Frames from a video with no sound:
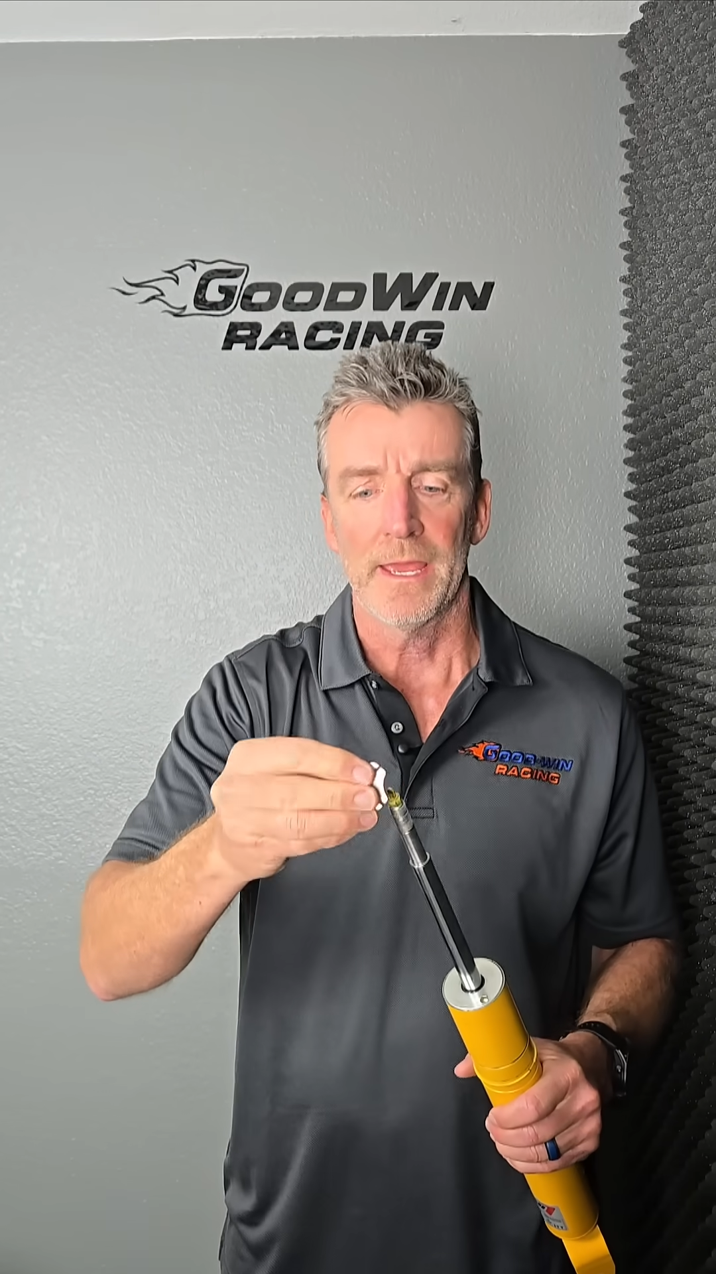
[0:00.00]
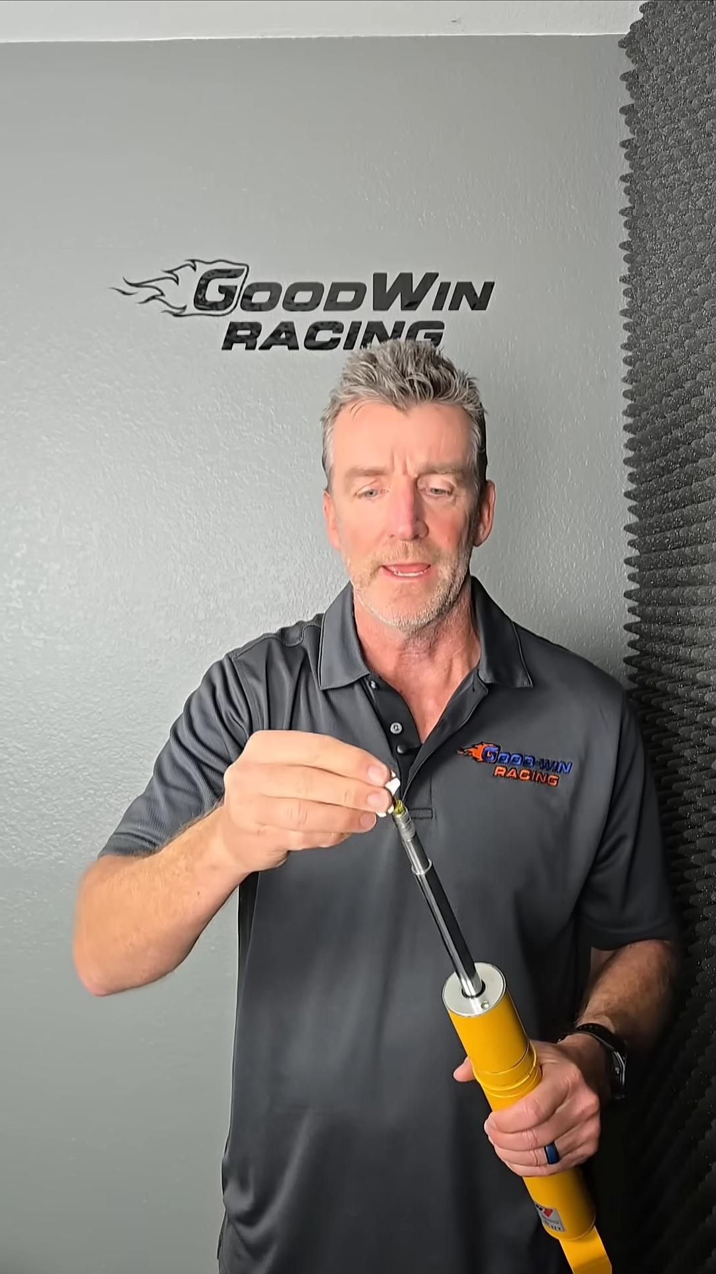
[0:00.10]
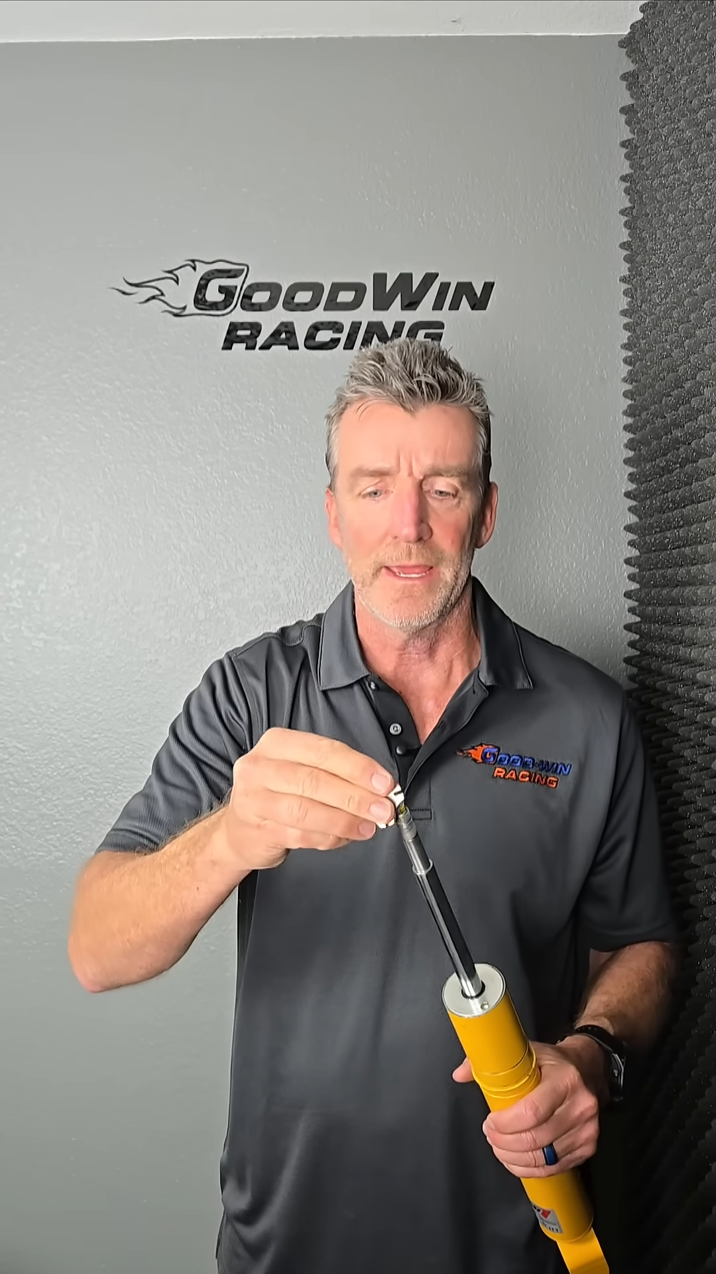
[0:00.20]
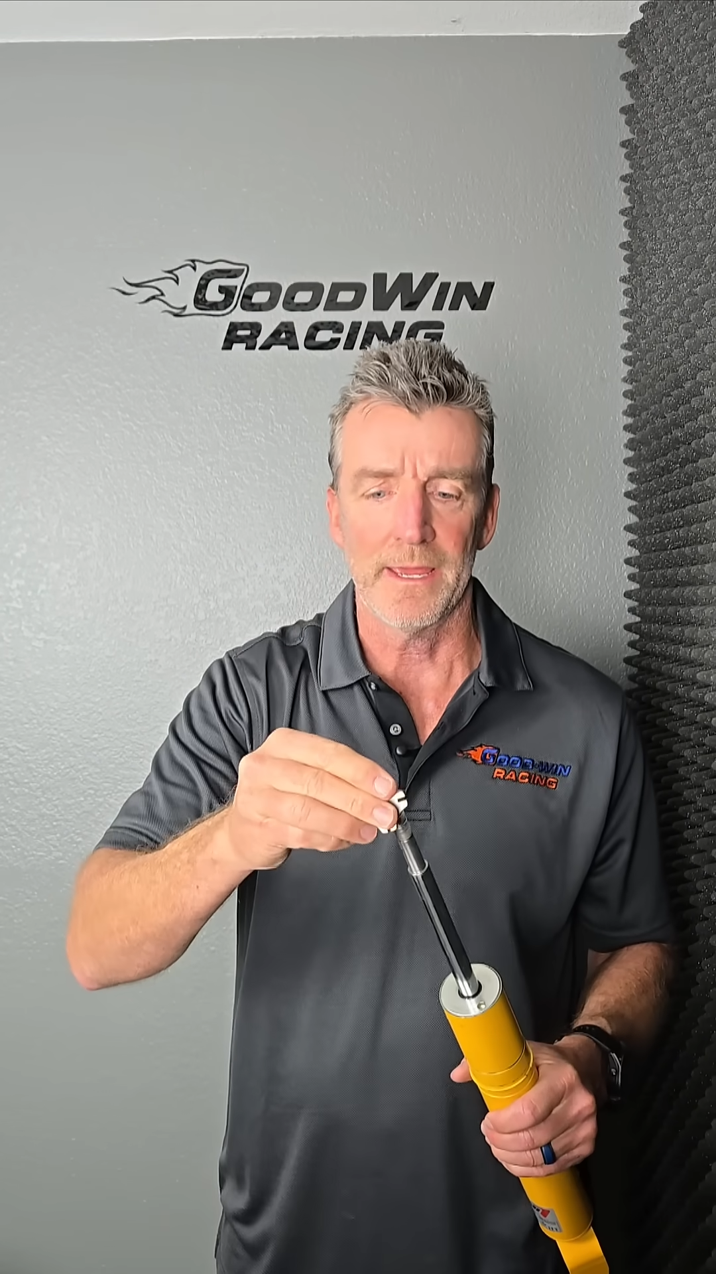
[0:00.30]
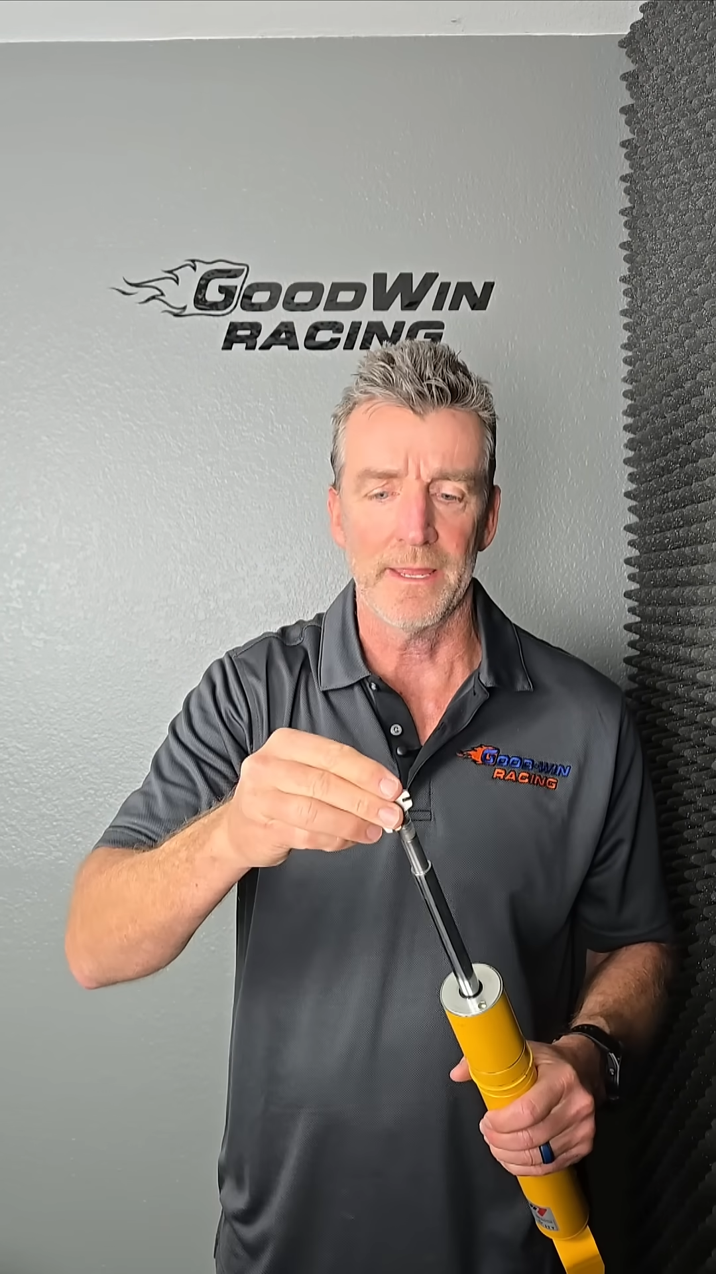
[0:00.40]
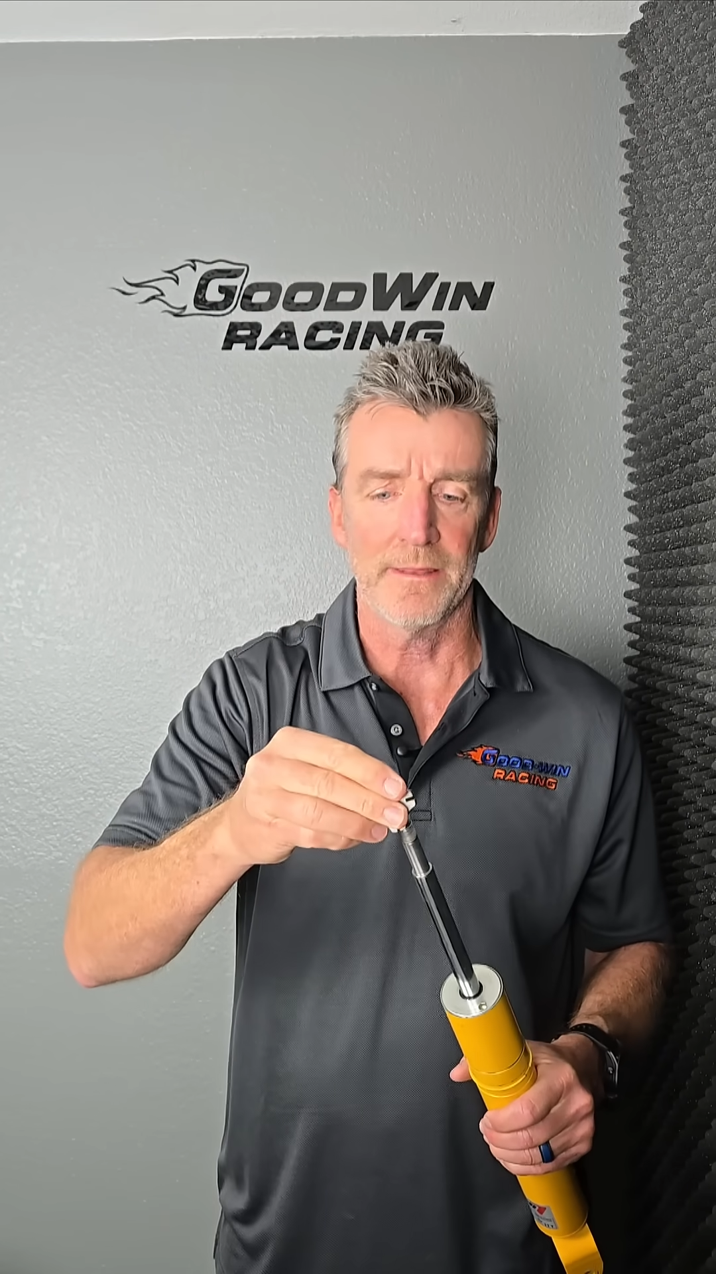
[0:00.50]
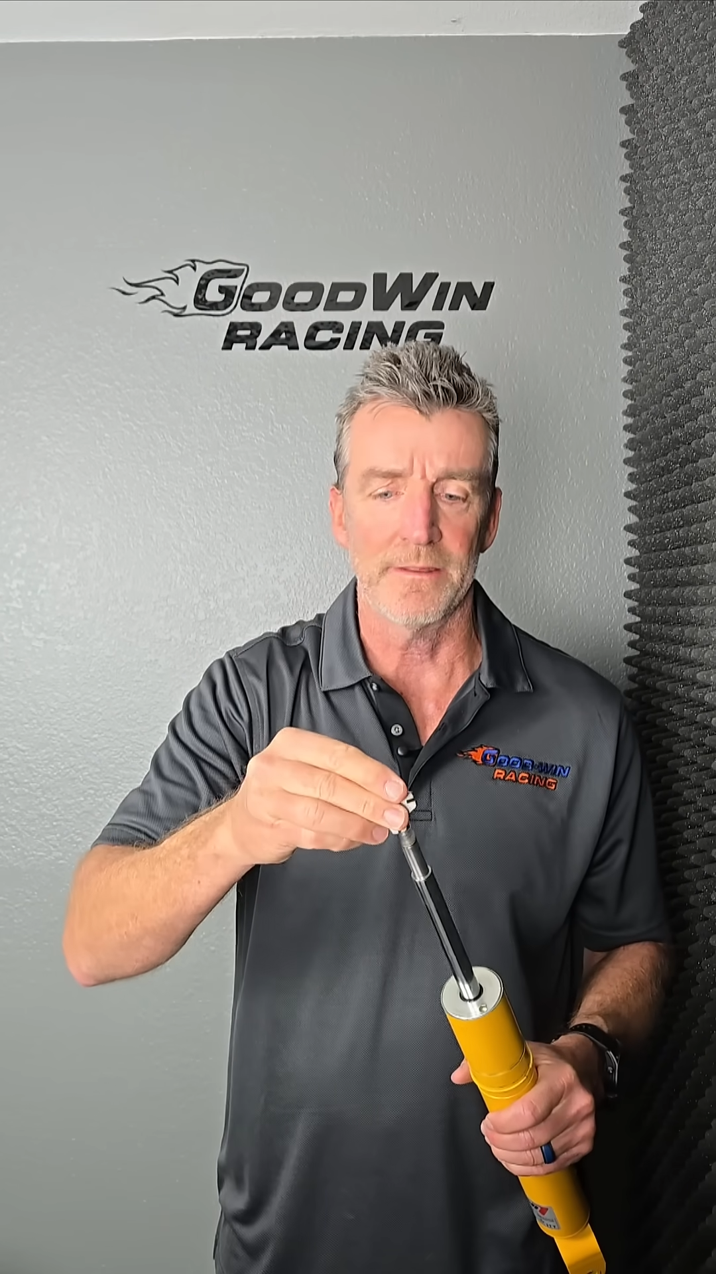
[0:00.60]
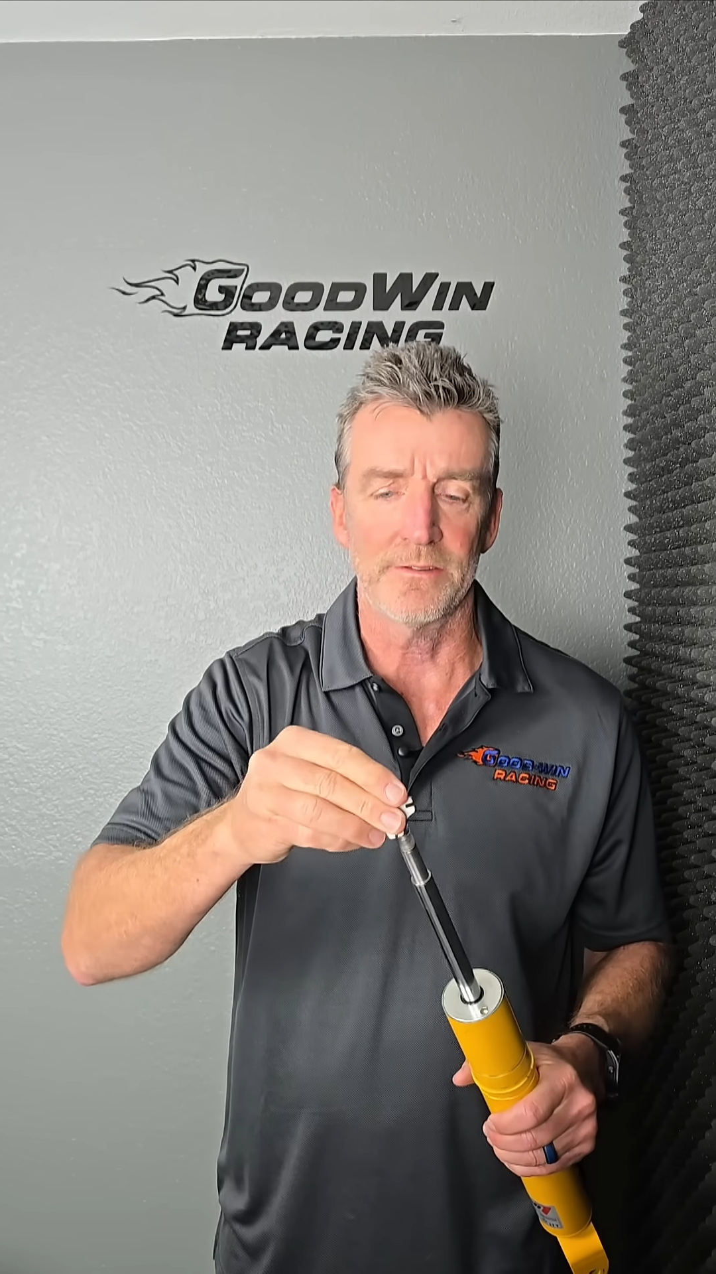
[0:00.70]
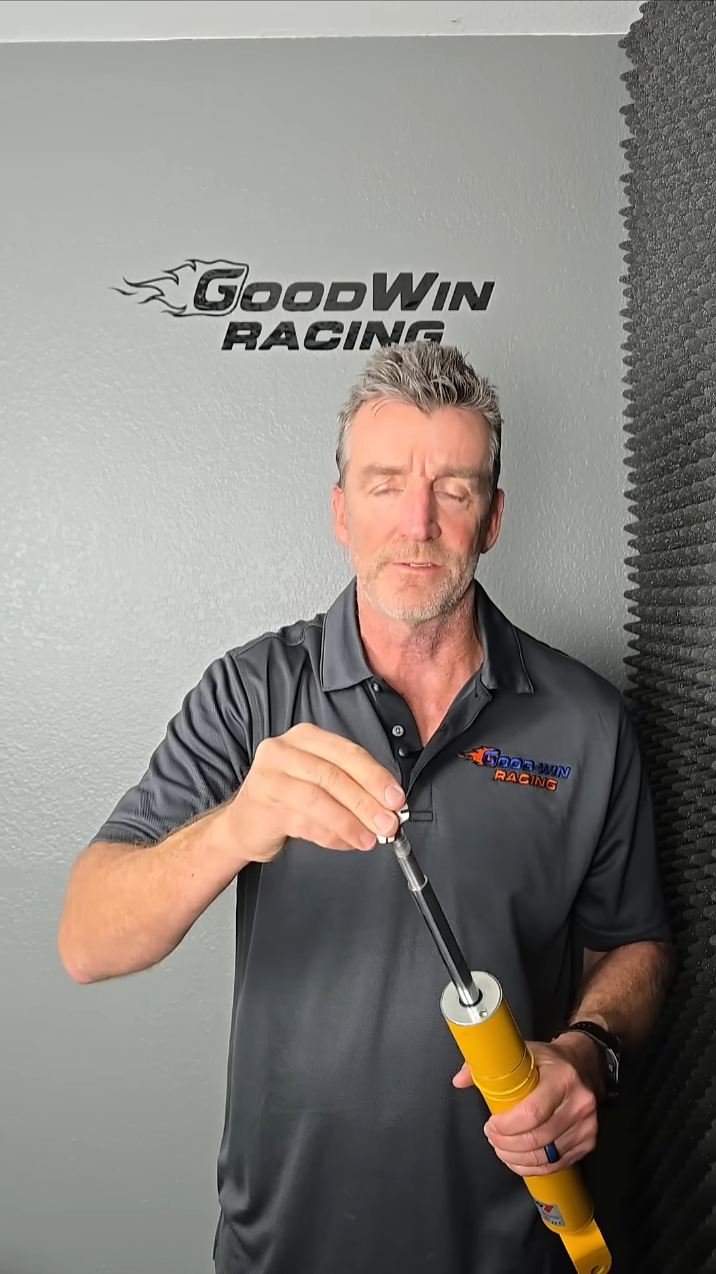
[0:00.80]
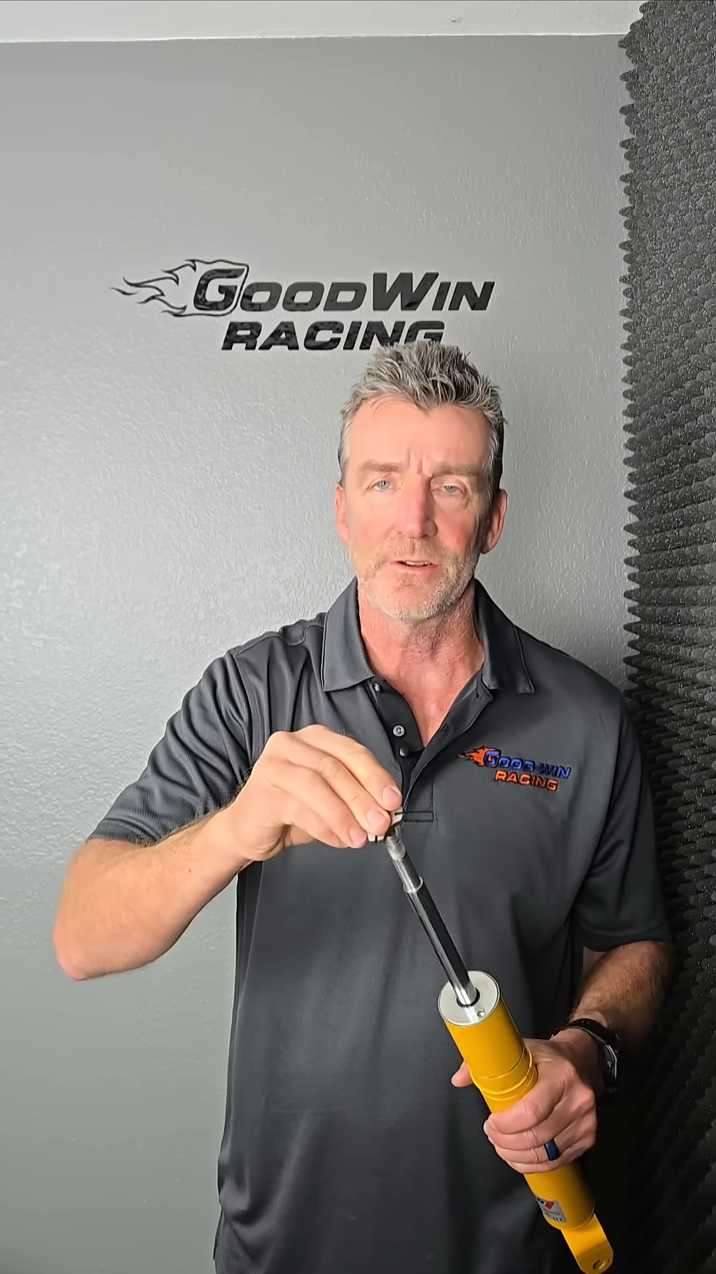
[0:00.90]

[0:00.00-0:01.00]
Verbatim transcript: And this